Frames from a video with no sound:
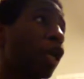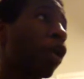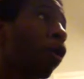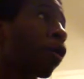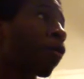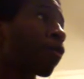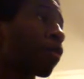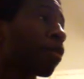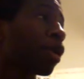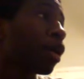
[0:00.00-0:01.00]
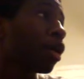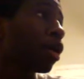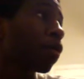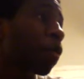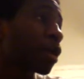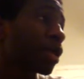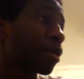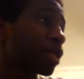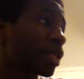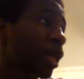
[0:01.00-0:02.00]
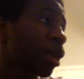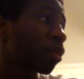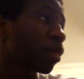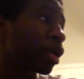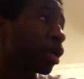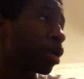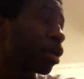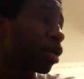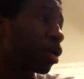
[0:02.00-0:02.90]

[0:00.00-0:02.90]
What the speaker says: And all of them worked out terribly.